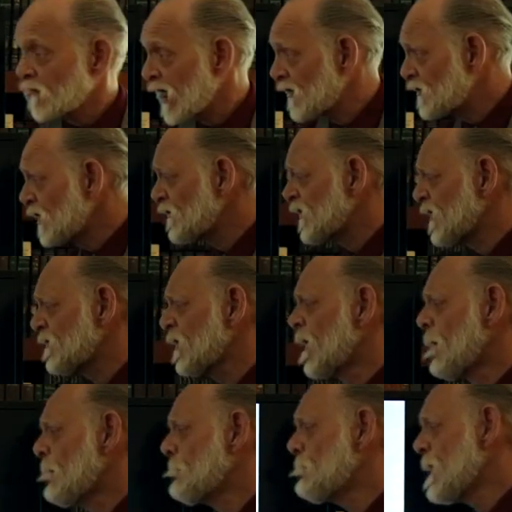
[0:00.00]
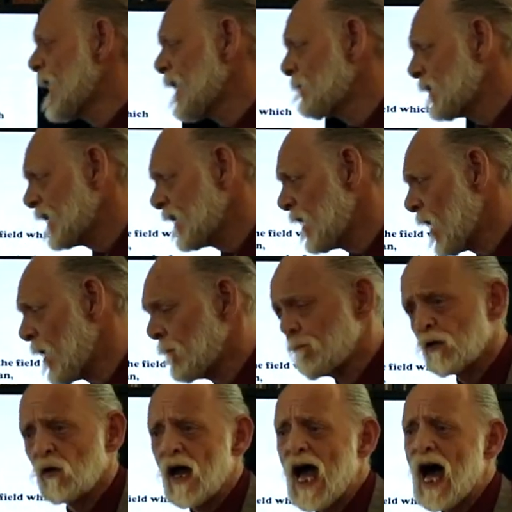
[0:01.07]
She says, maybe,
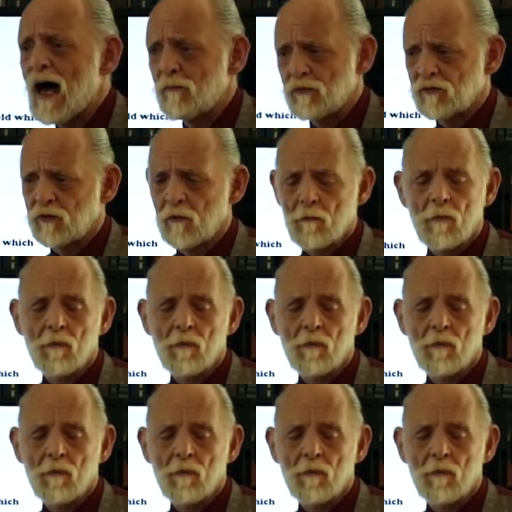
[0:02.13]
perhaps.